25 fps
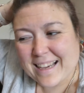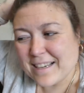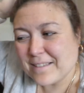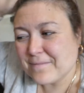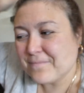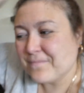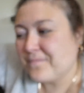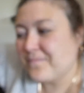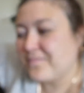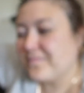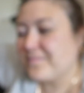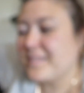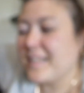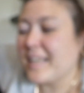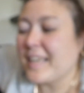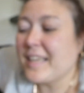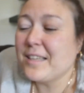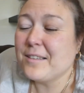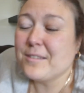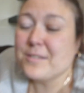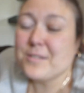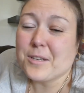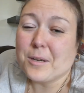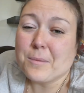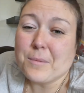um,
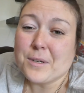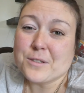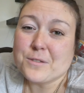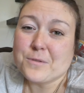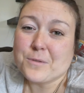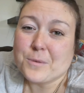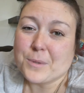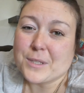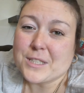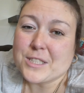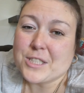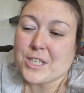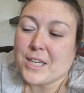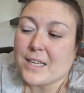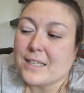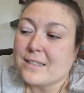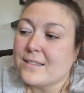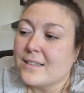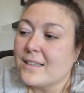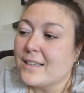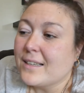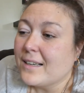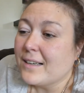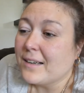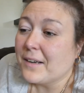thank you so much for
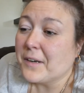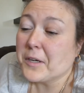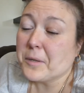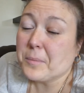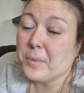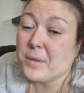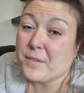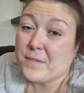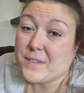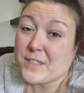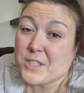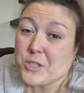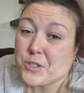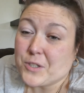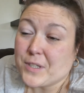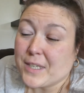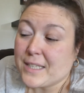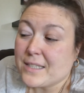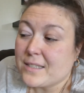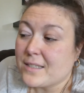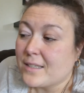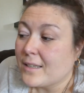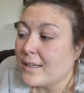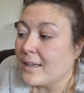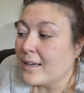watching. Hope you've
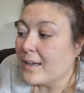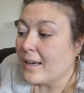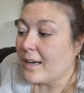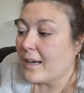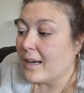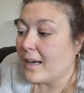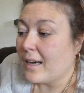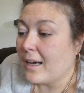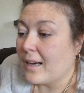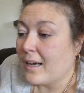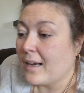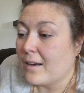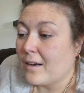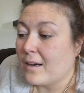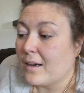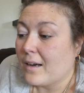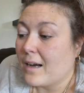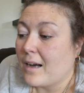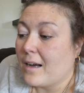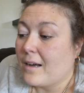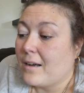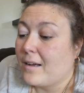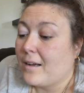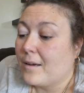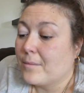enjoyed. Uh,
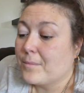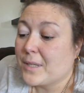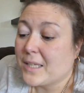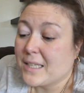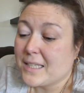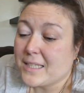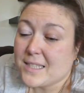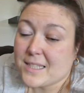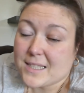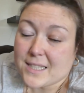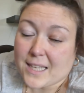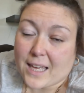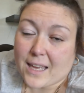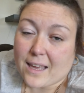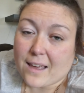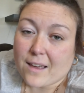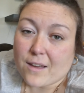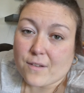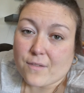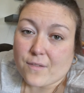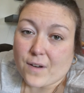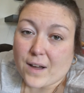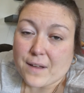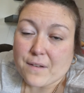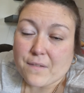I'm going to see
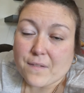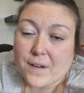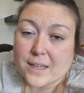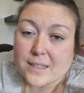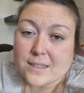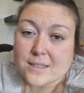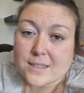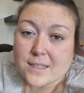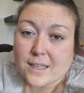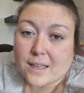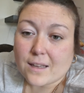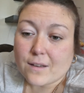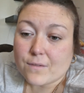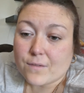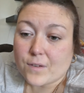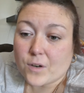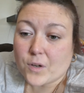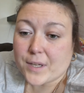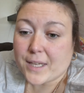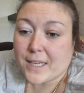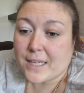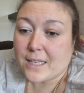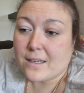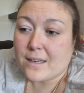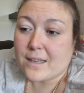if I fancy
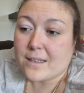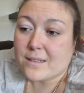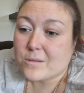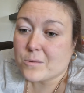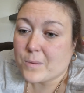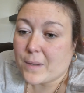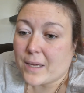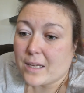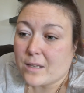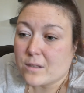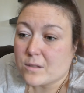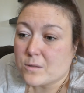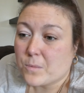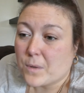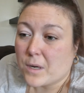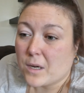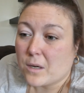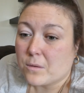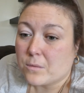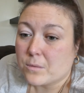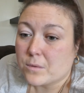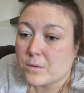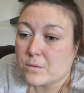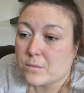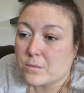vlogging next week as
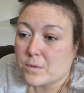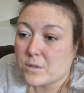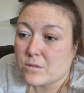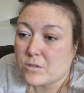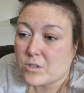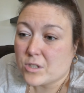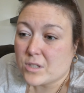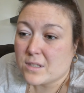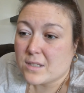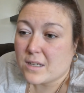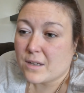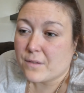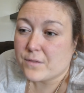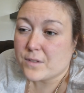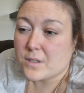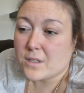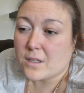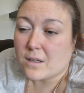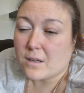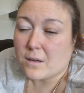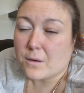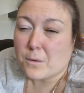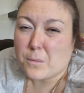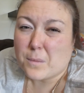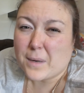well. well. We'll just have
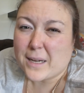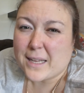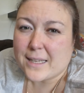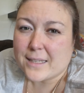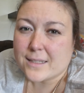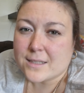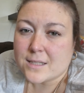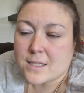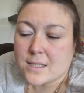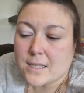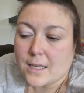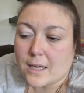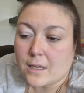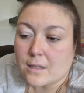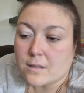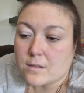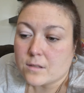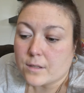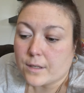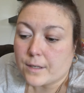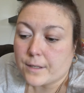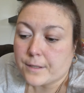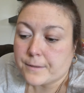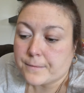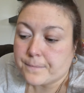to wait and see.
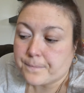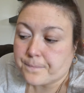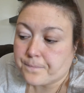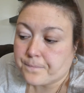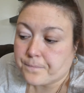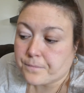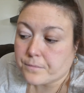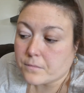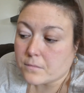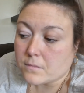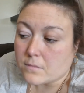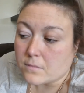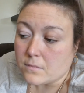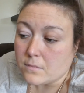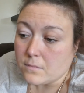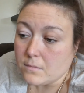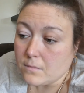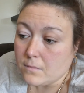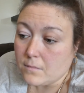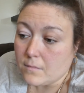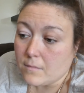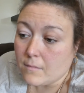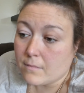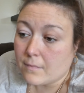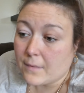So
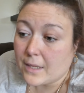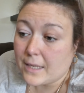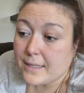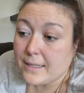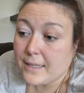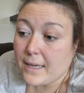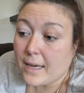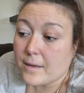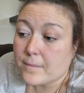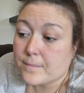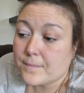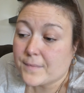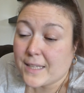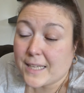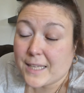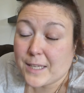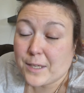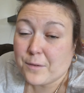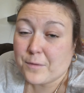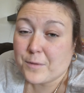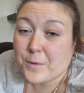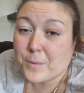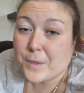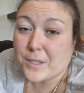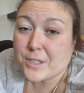yeah, thank
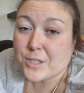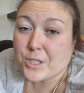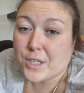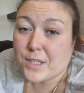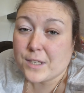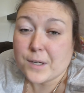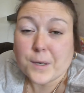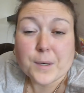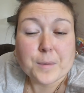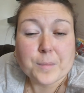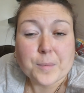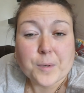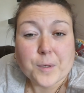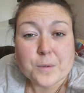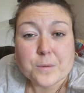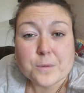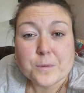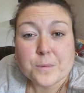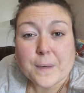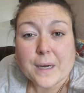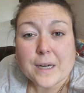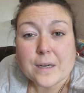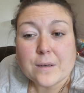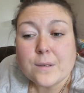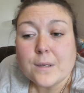you for watching. I hope you're all
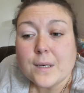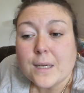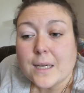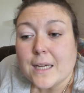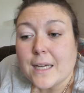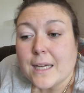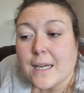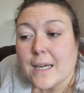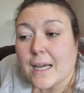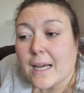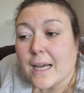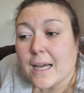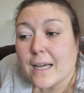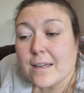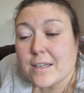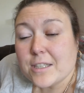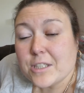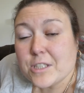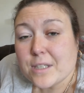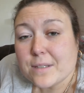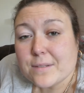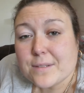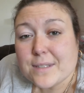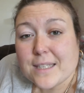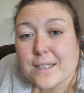well. And I
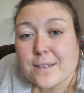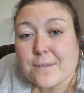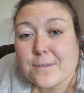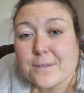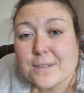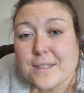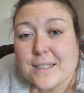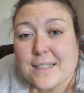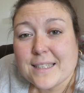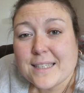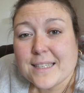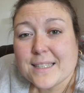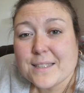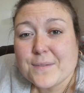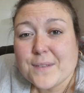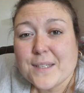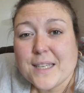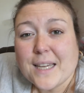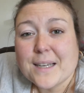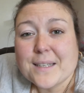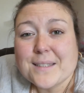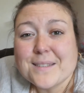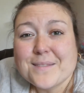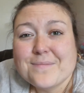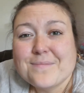shall see you all in the next
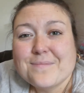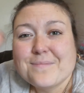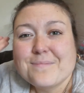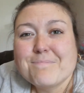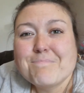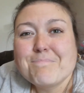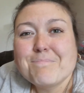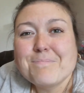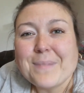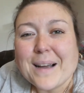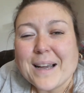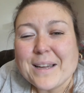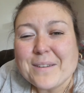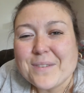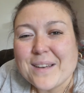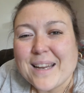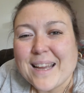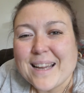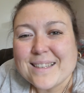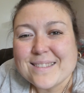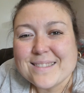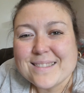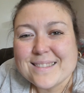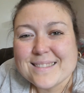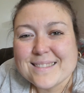video. Bye for
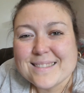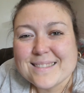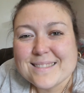now.